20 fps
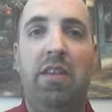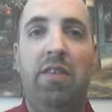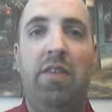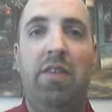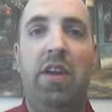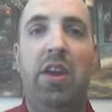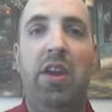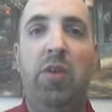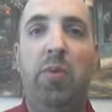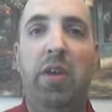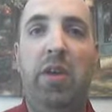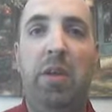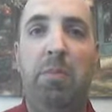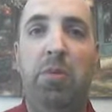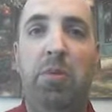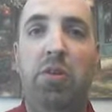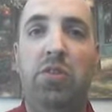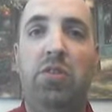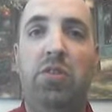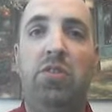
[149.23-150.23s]
it's finding a way to
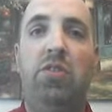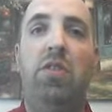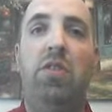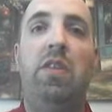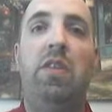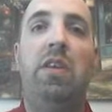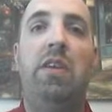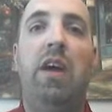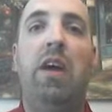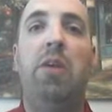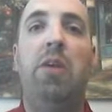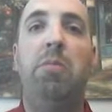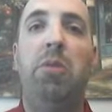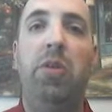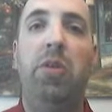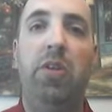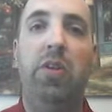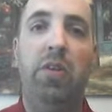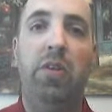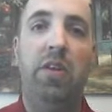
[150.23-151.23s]
push those to the entire
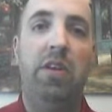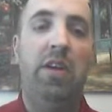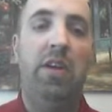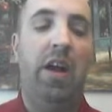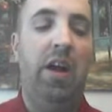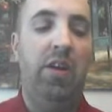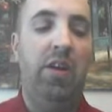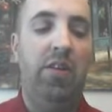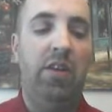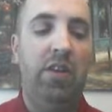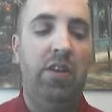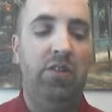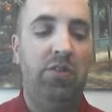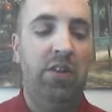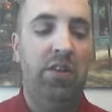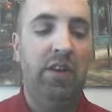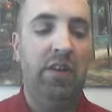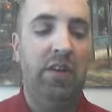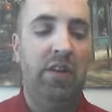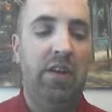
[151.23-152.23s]
building or the entire
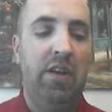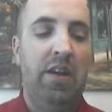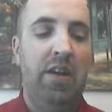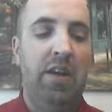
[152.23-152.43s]
district.